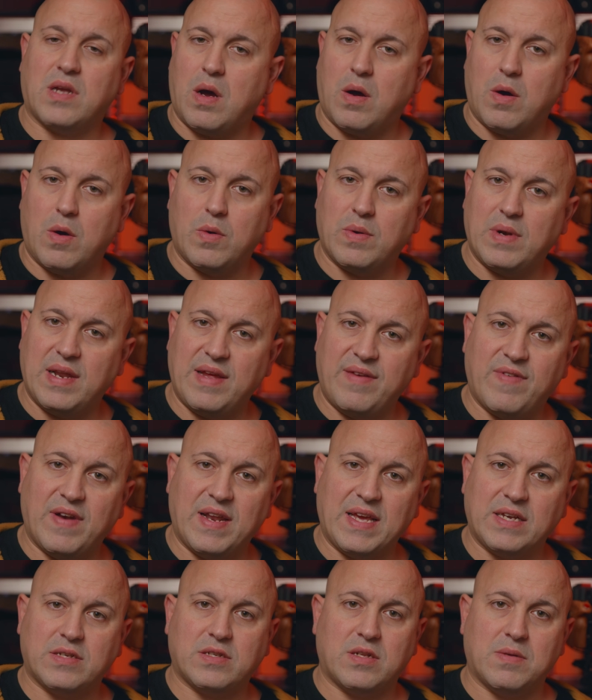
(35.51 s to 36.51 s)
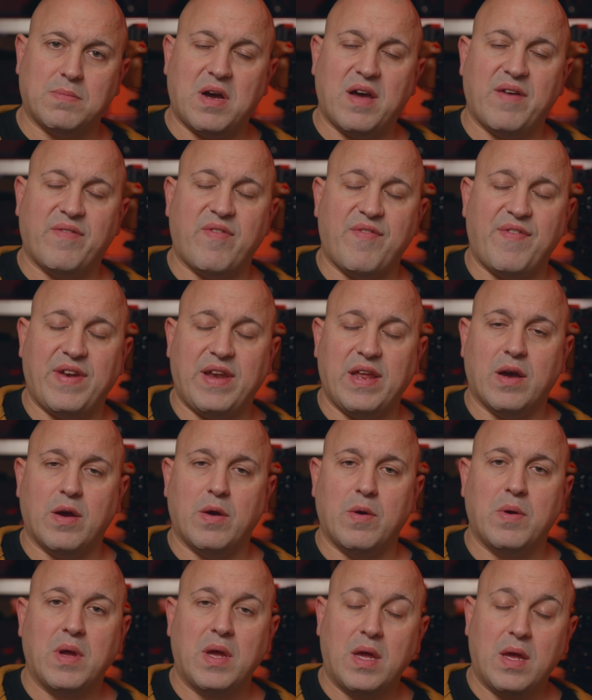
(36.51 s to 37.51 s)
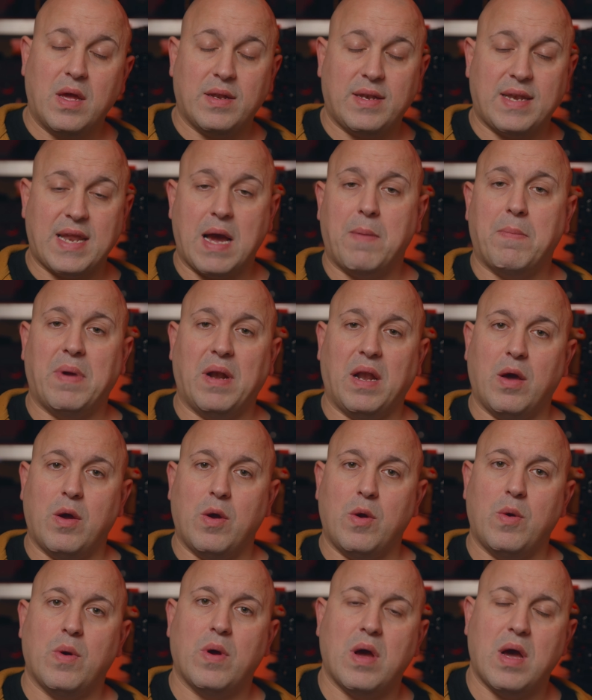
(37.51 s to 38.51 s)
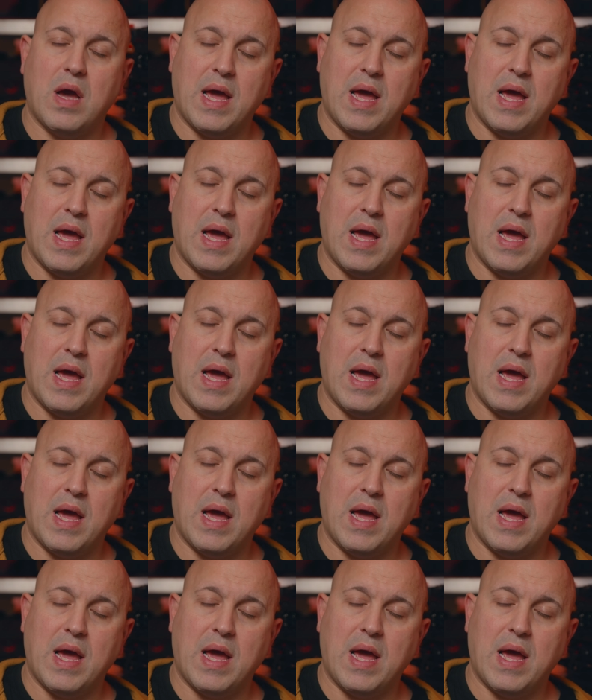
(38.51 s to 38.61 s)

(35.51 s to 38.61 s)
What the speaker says: I'll leave links to my other video down below,